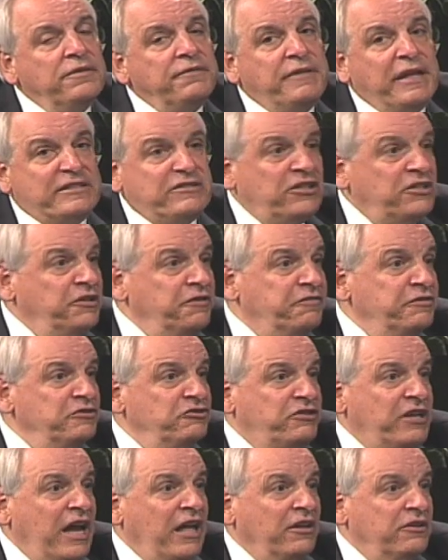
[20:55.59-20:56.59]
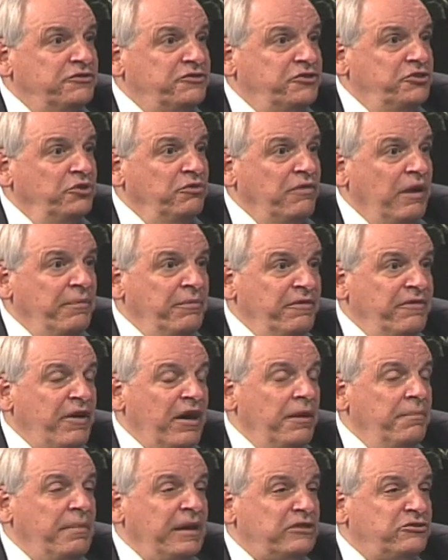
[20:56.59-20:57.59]
That's a different challenge too, right? We've got
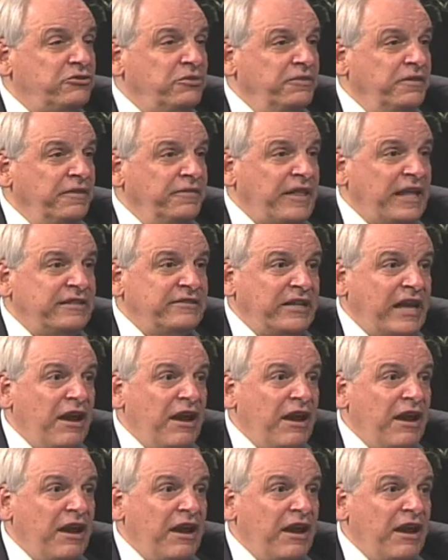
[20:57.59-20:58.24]
to make sure that that's